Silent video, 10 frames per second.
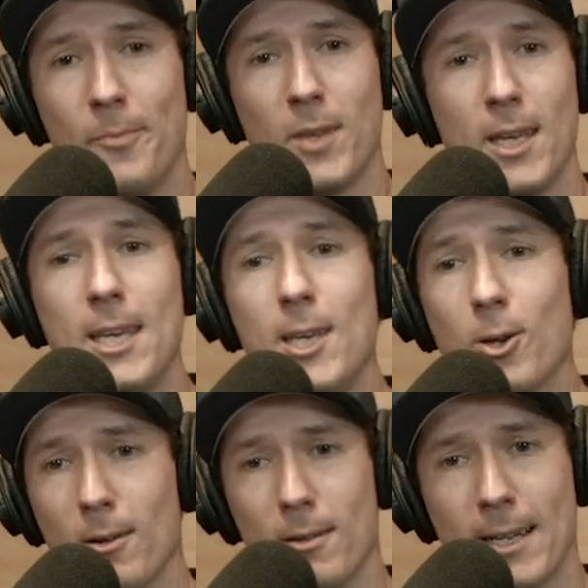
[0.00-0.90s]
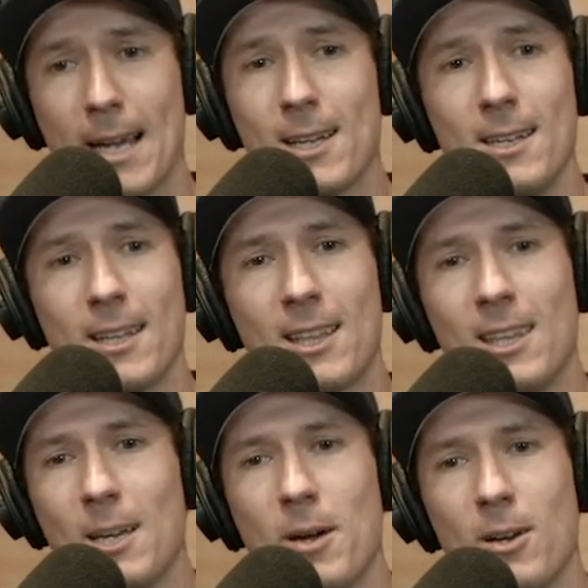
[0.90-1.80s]
heater. Like I could like
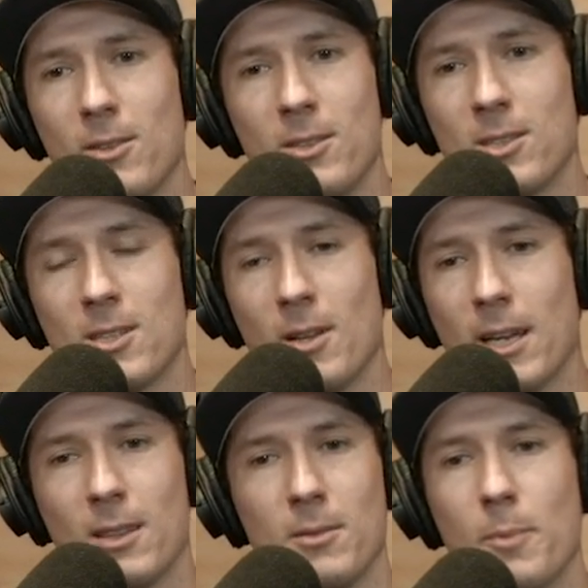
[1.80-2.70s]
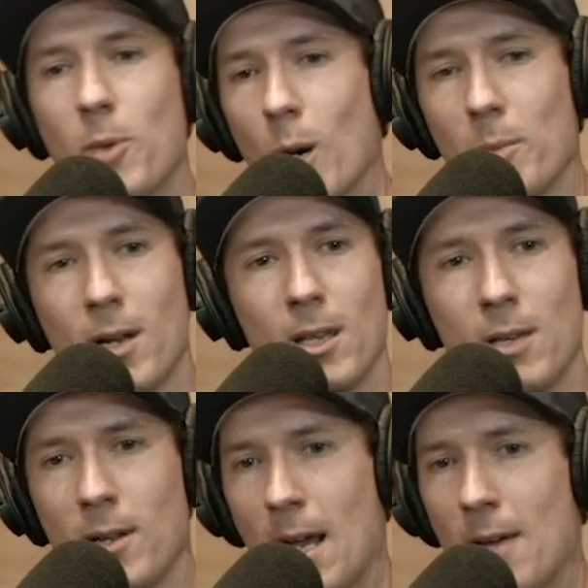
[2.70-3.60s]
think about the stuff like the apartment I
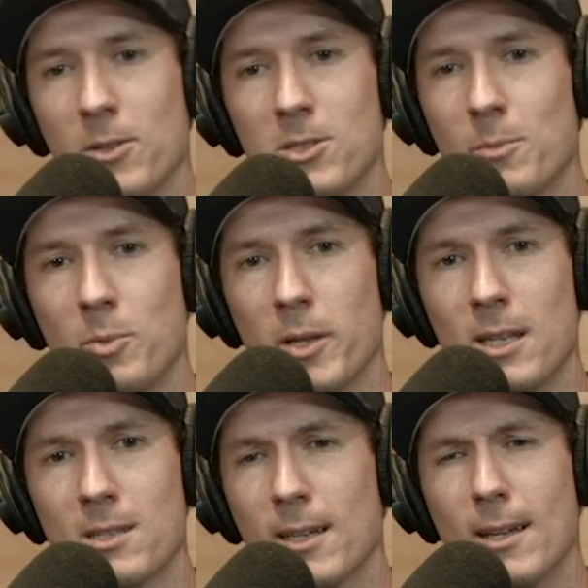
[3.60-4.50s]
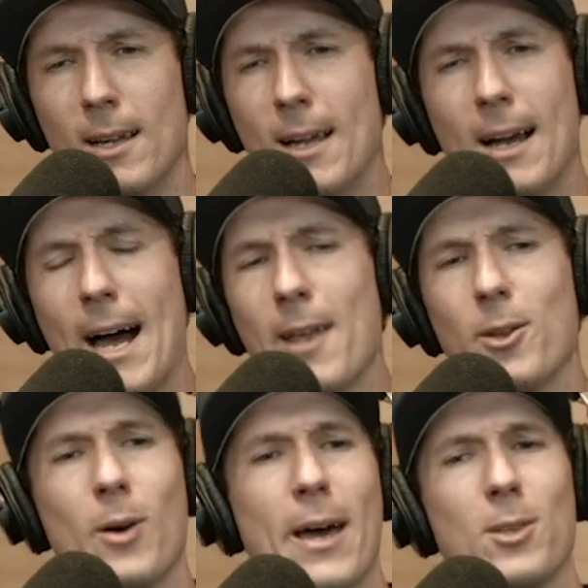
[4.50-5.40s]
live in. I have all these complaints. Like I
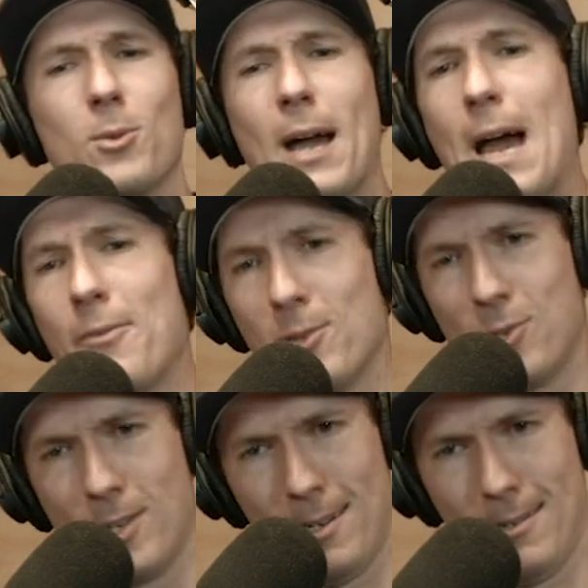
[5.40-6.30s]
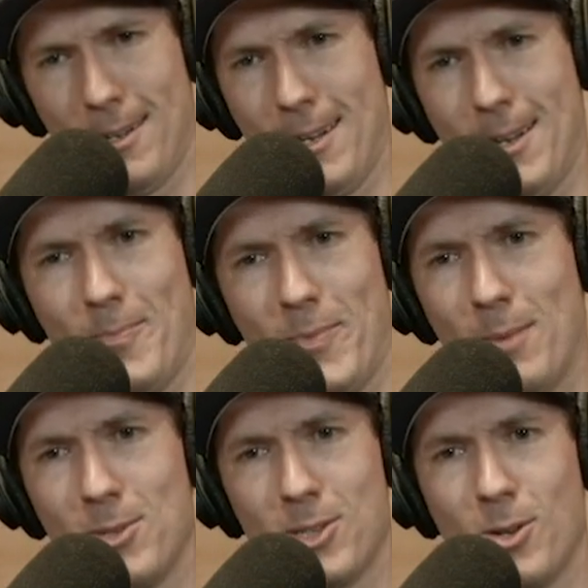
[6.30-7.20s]
don't know how to do half the shit.
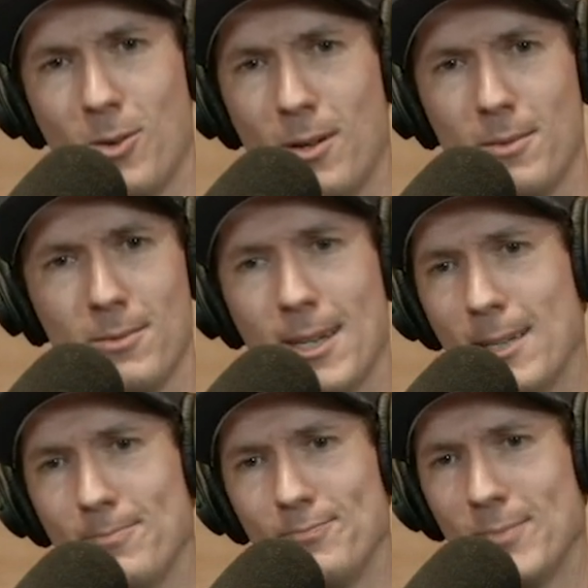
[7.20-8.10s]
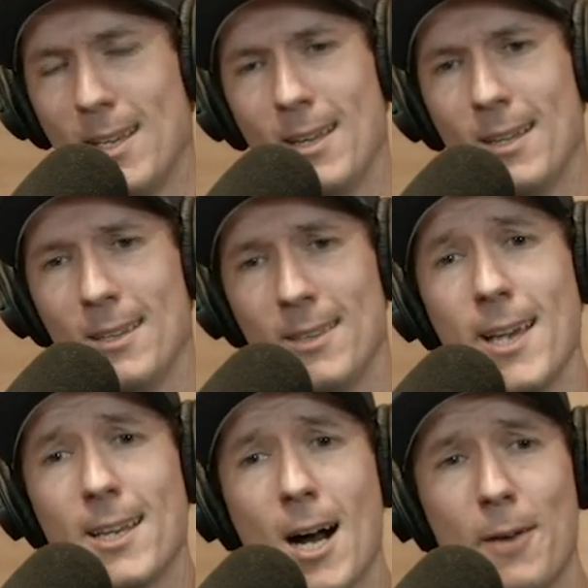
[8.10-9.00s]
I'm just so like. Yeah.
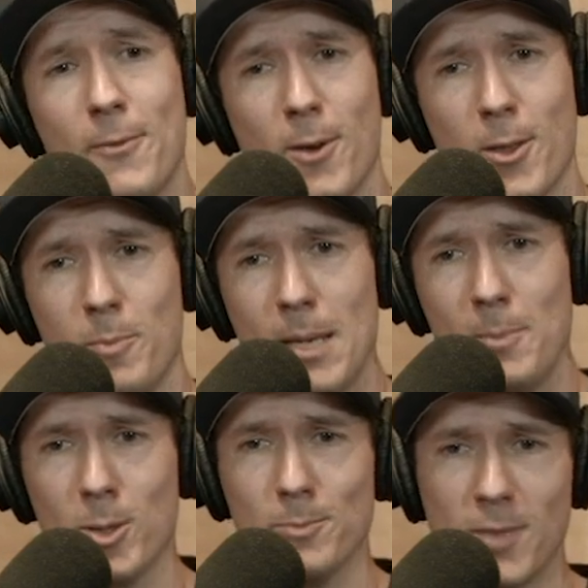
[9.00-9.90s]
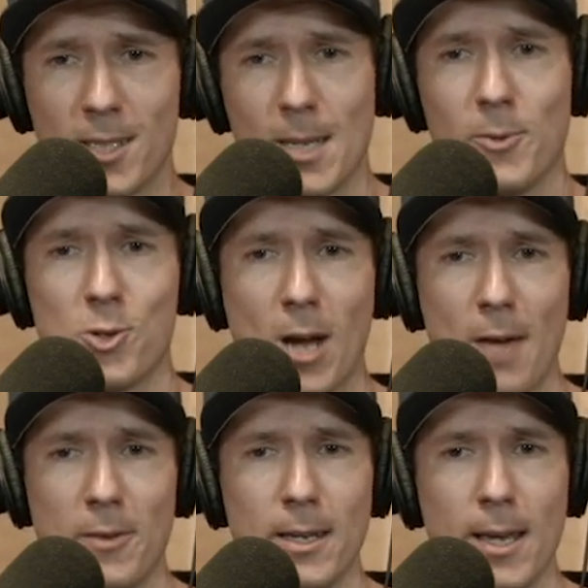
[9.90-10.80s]
Thank God for other people, except for
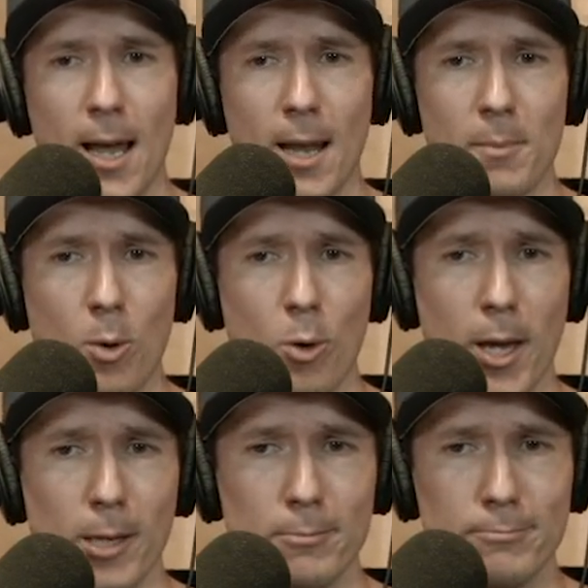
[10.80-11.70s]
traffic. Get out yeah. of my way